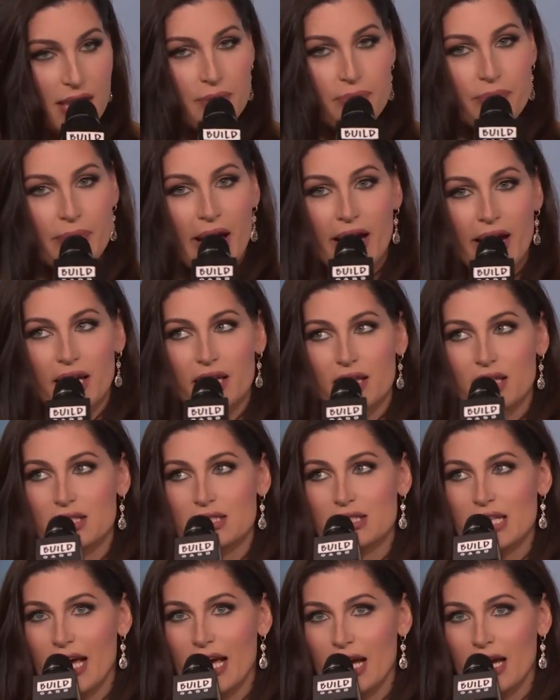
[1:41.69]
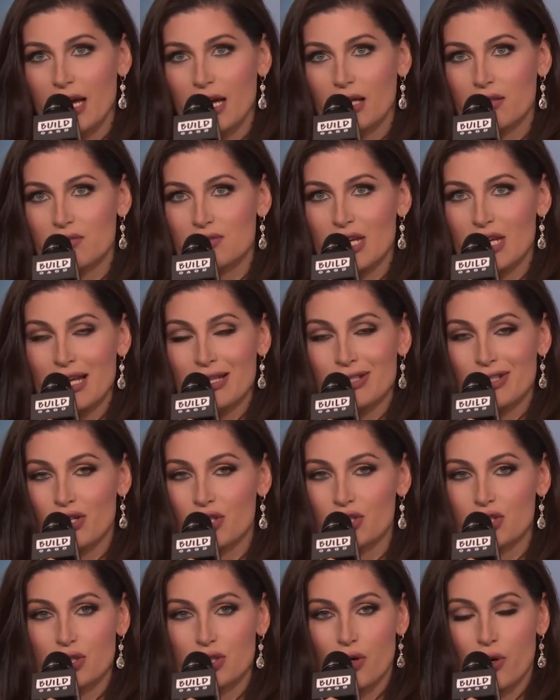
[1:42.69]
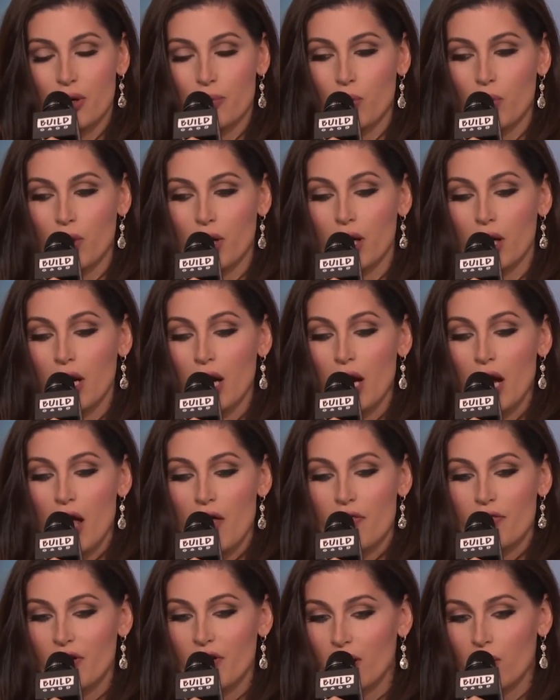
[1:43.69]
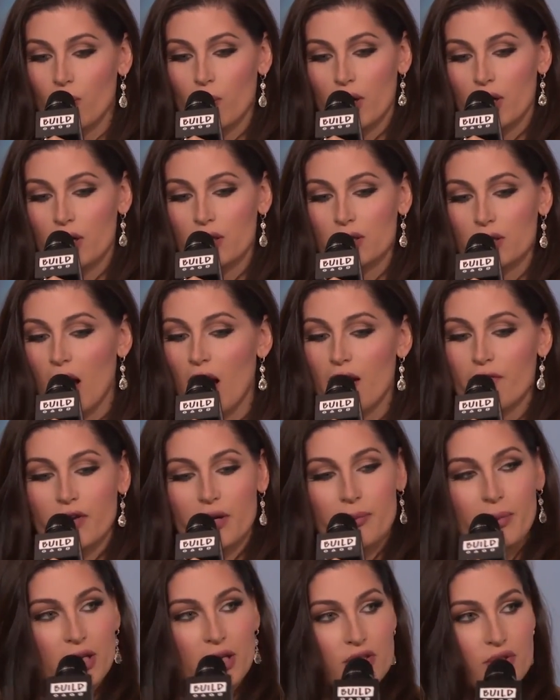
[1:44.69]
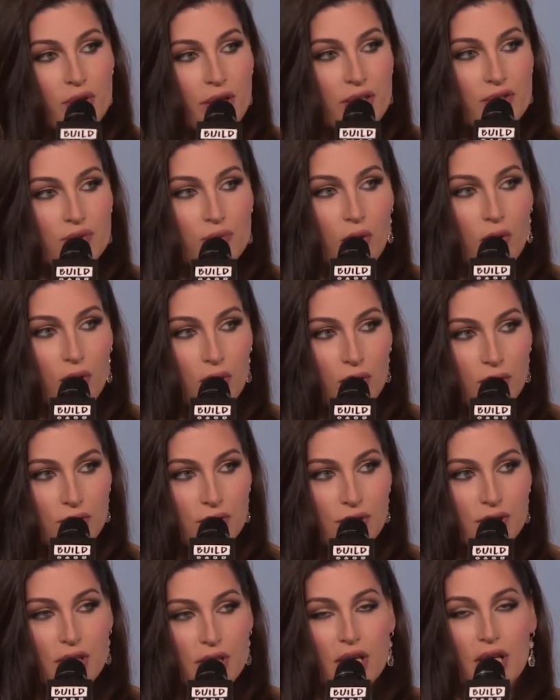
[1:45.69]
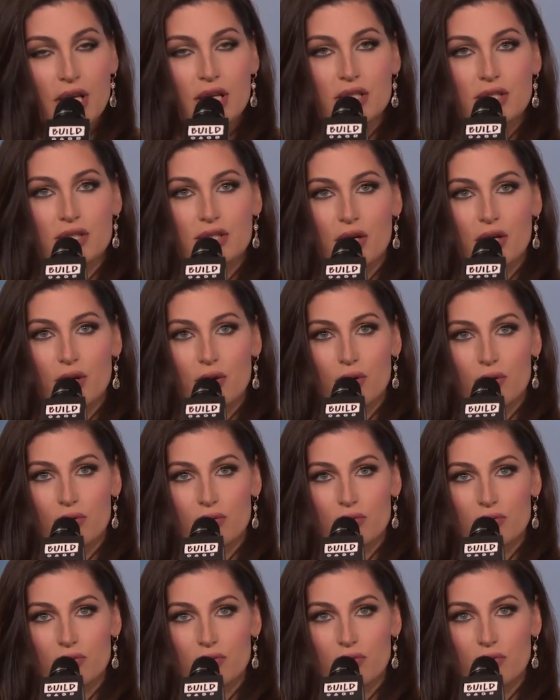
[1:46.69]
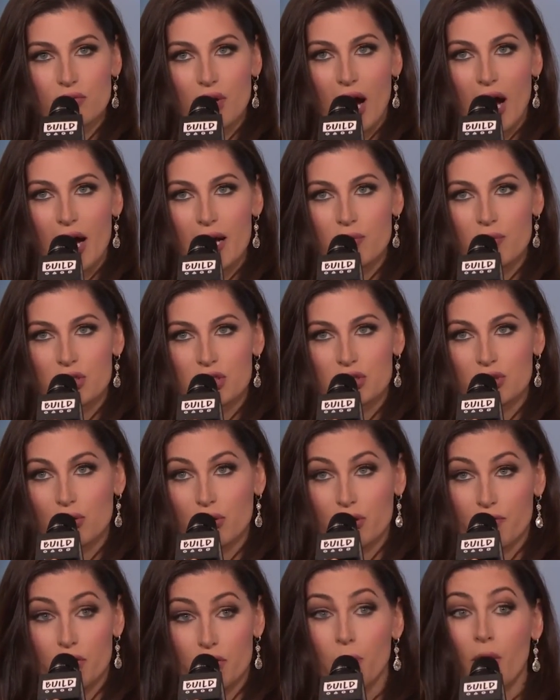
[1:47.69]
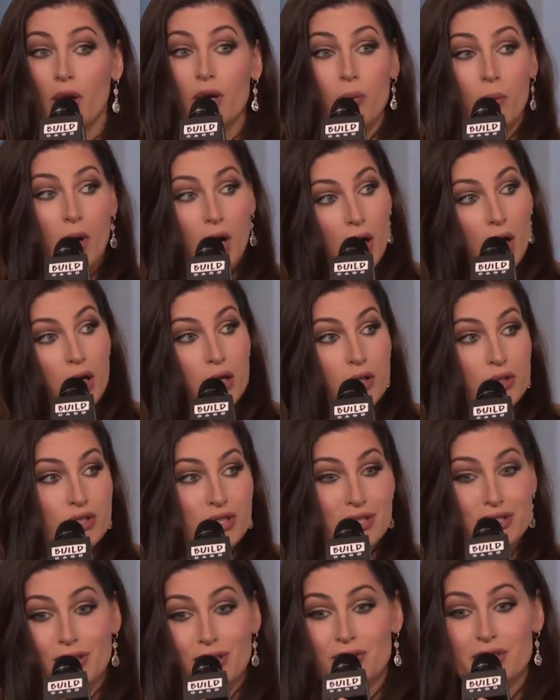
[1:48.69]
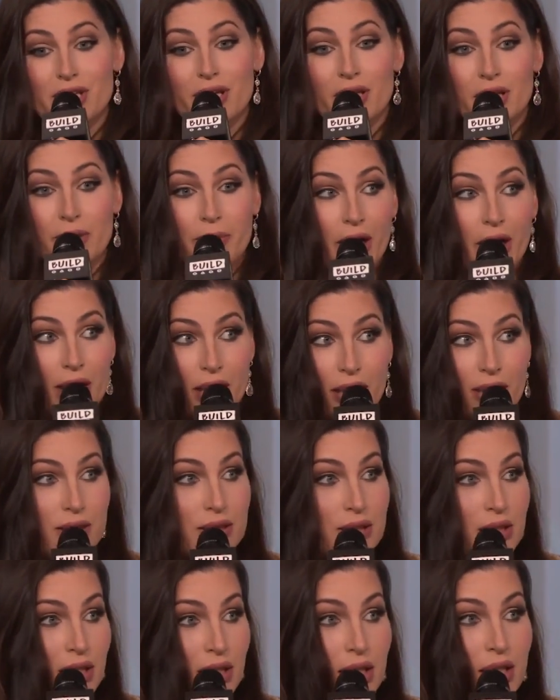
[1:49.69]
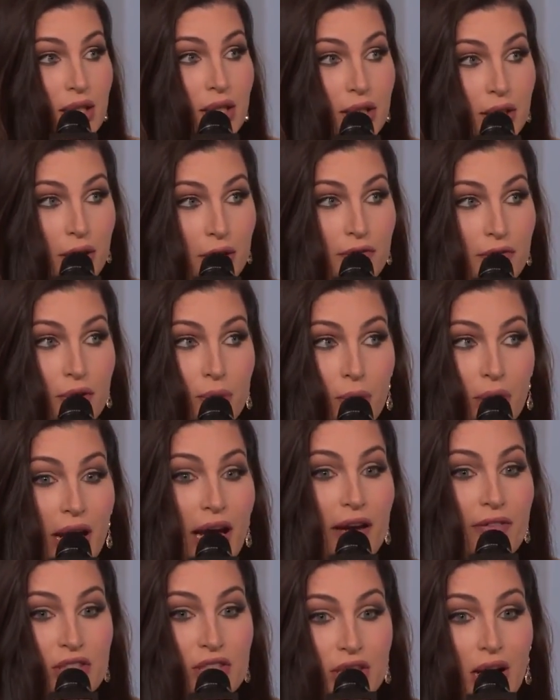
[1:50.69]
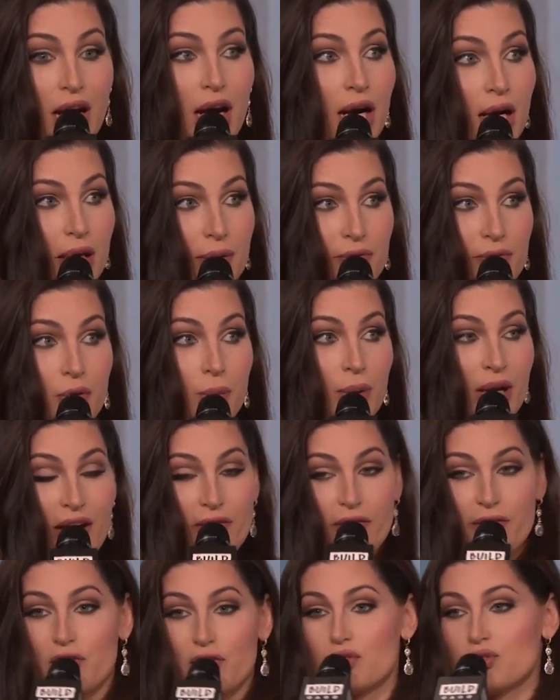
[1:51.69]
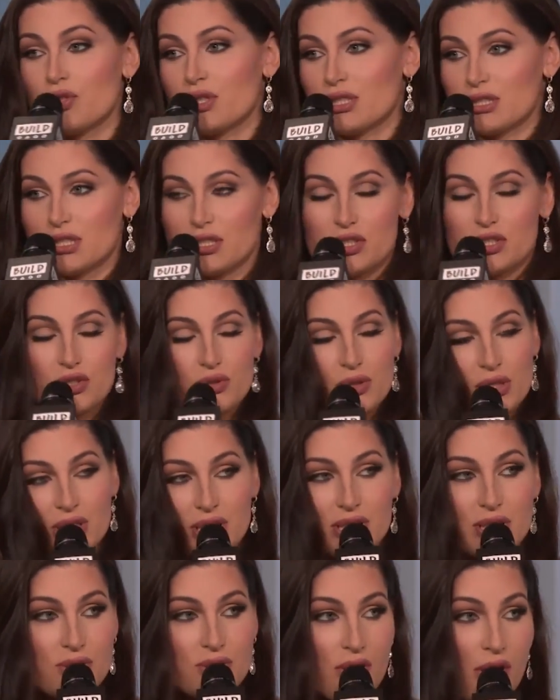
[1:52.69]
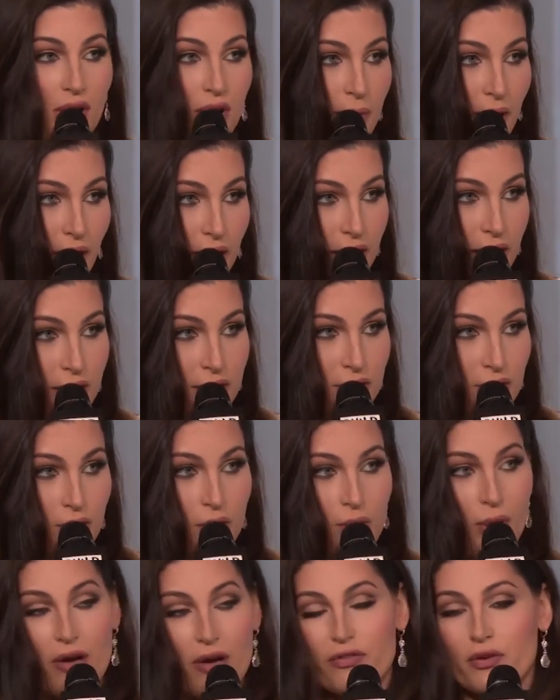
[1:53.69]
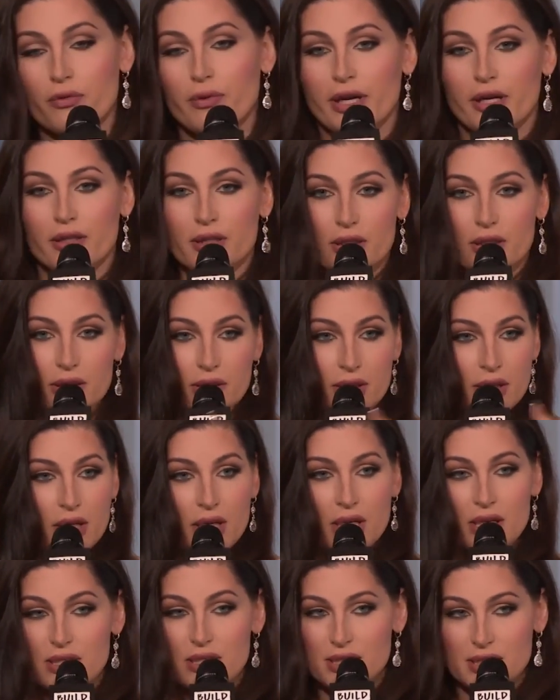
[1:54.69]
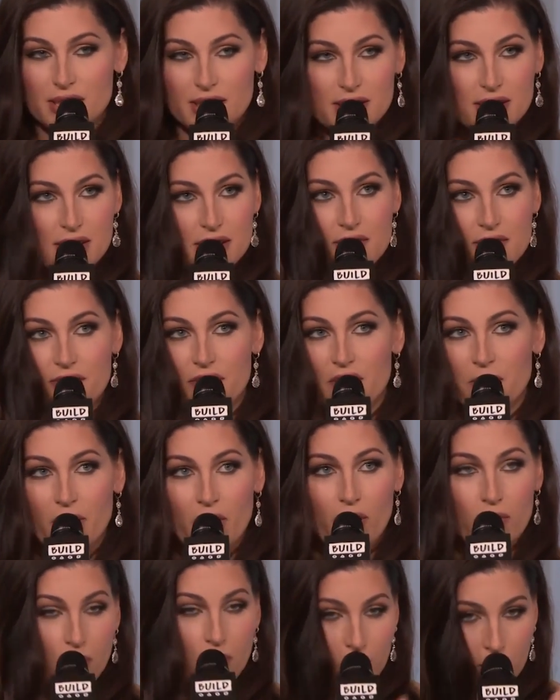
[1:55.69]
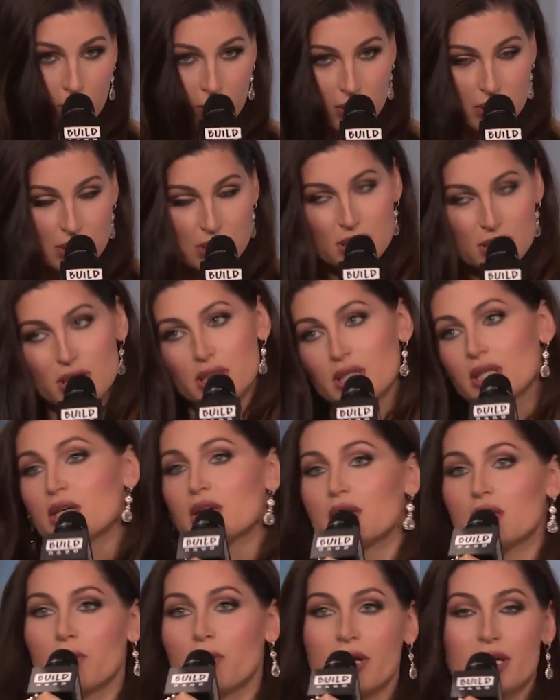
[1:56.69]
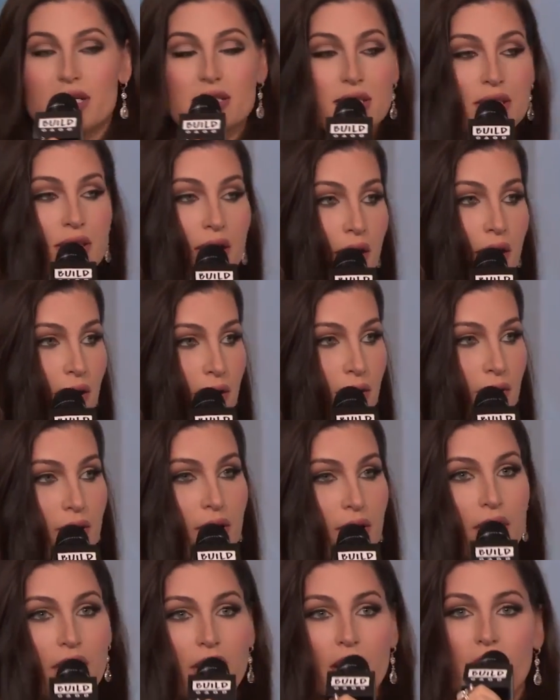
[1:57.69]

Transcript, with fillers: And back in the day, ten years ago or more, there were not very many trans roles. So I was told if you want to work, just don't tell anybody you know, if you want to have a job, if you want to have a future in this industry, just don't talk about it. You can go out for regular cis female roles. No one has to know.